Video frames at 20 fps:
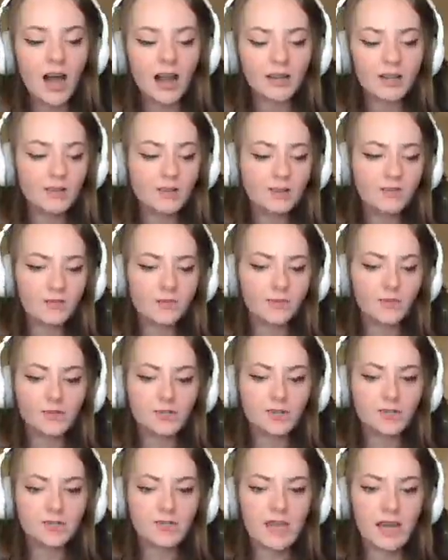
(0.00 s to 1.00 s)
I know that fruit
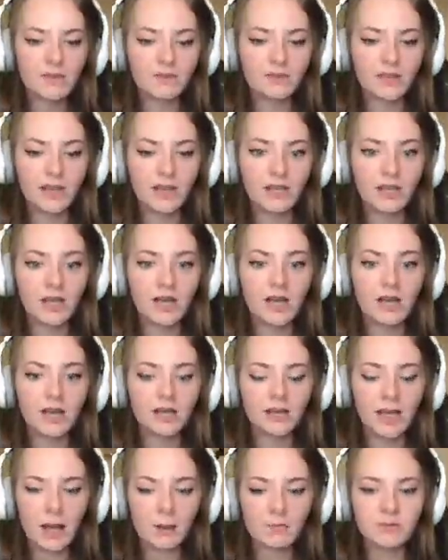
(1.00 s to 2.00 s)
shoots have like
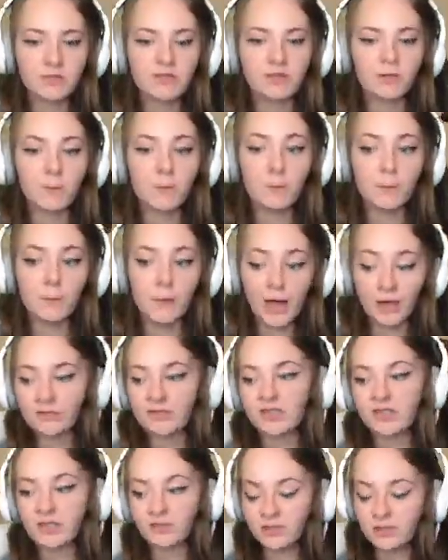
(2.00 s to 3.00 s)
an absolute
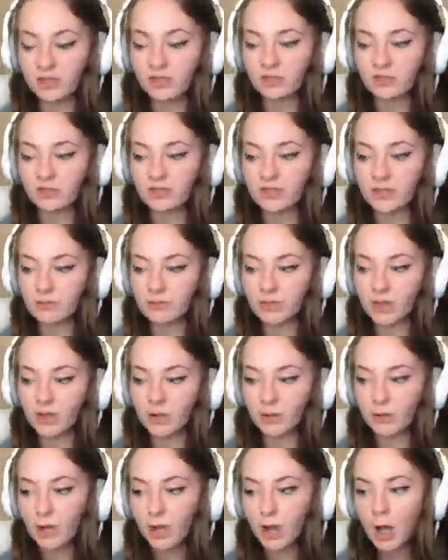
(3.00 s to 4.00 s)
mountain of sugar in them,
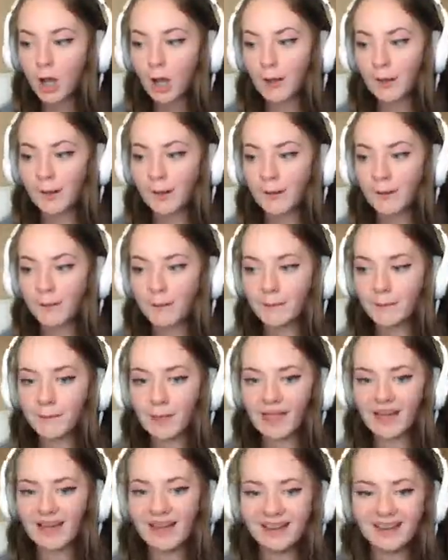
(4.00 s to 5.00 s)
though. But
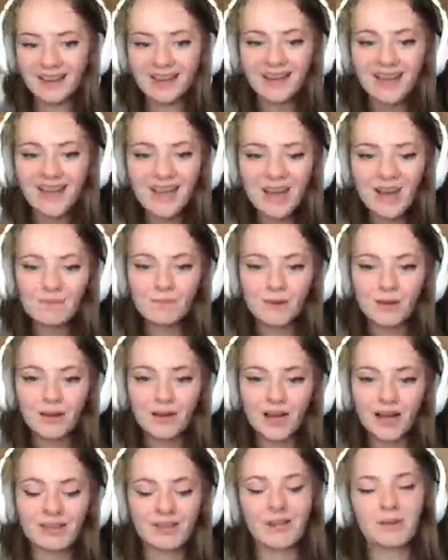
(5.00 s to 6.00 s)

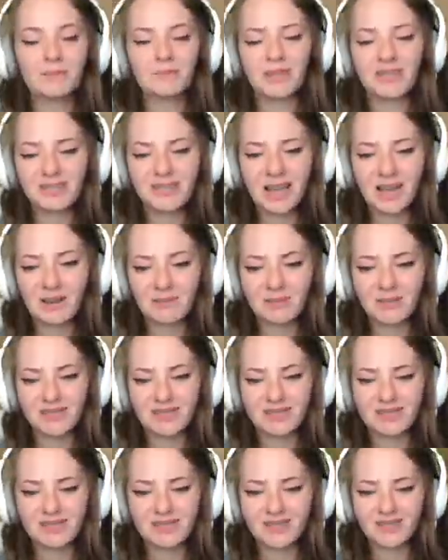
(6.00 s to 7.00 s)
I mean, Capri
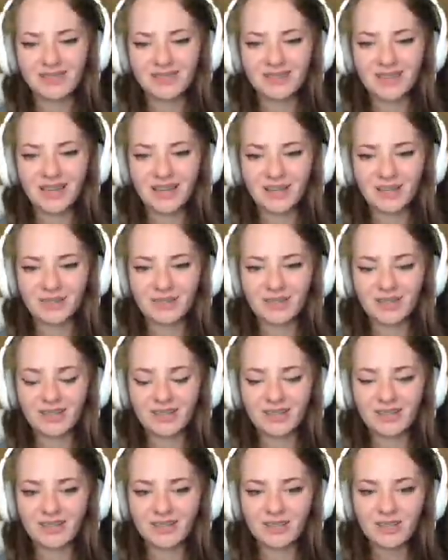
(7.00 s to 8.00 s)
Suns aren't that good
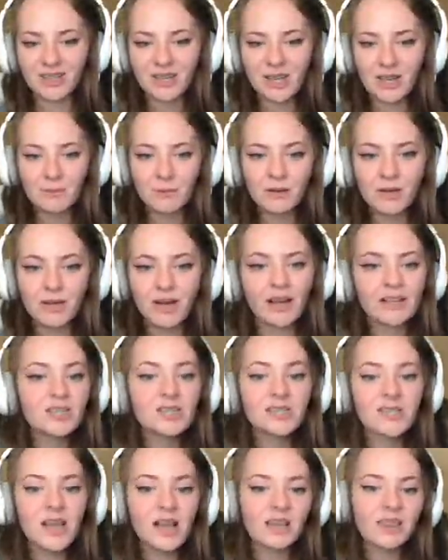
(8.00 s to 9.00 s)
either. But I
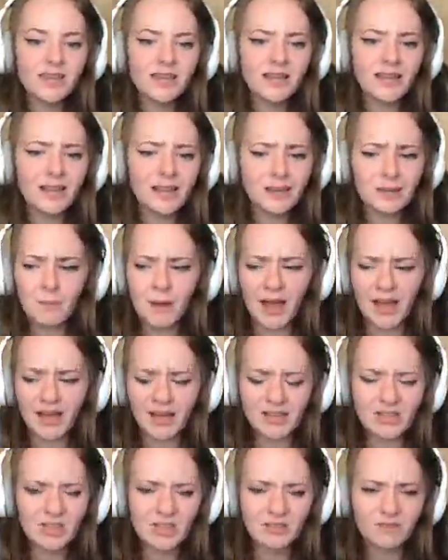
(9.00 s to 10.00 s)
think I like the
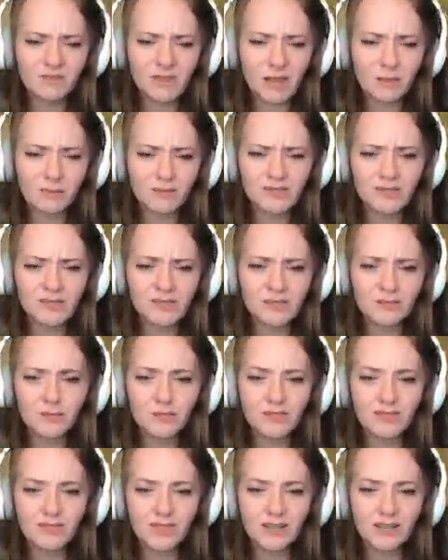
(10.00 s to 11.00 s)
packaging of Capri Suns more
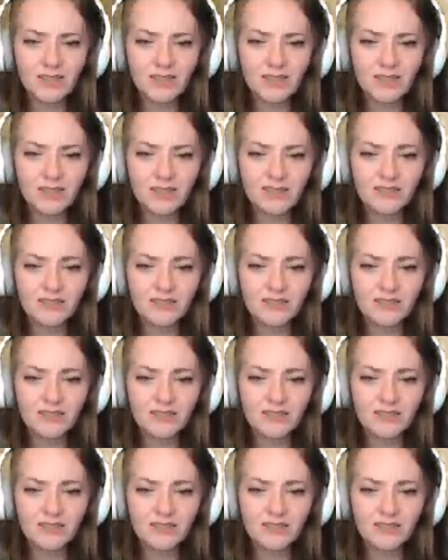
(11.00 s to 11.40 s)
than anything.